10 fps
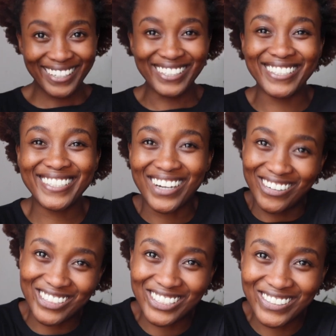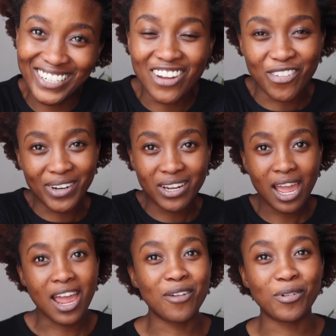Good afternoon
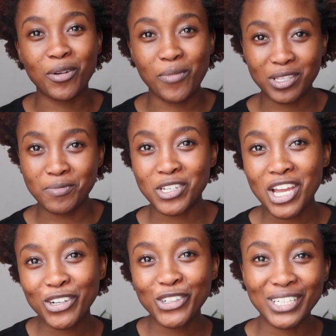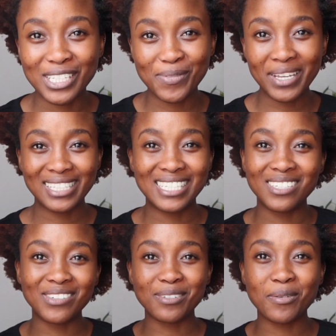everybody and welcome back to my channel. It's me,
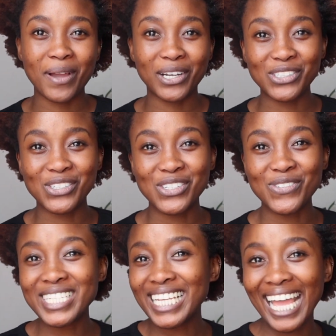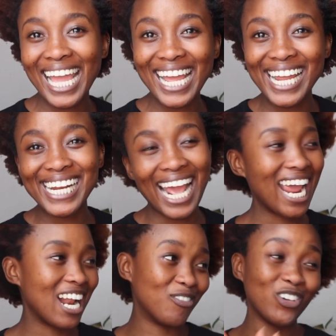Tshidi Radebe, back on your screens once again,
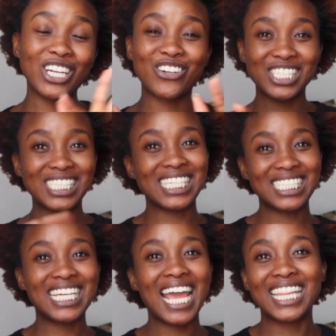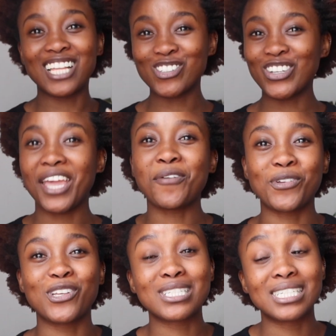and I'm looking crusty dusty, and that's okay
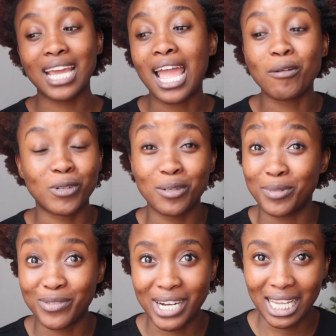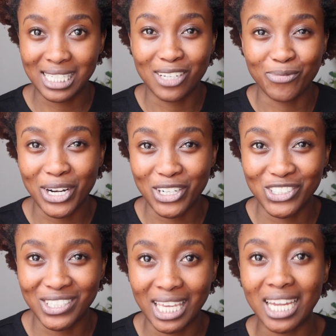because today I'm gonna be relaxing my
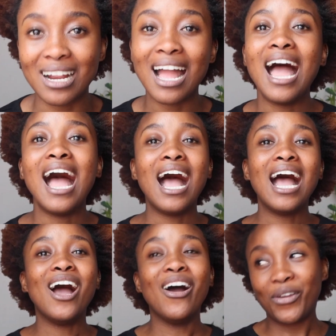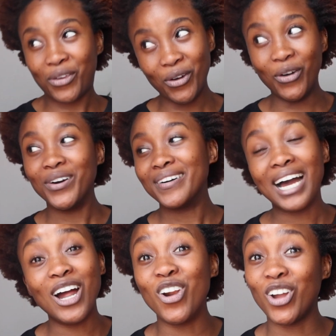natural hair. Phew,
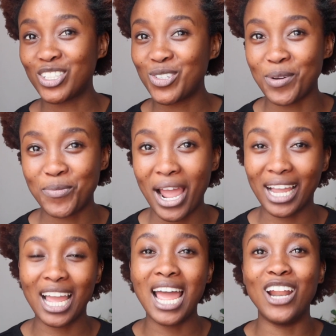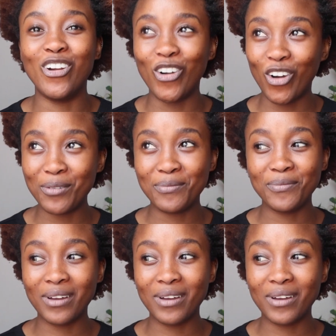a lot to unpack, a lot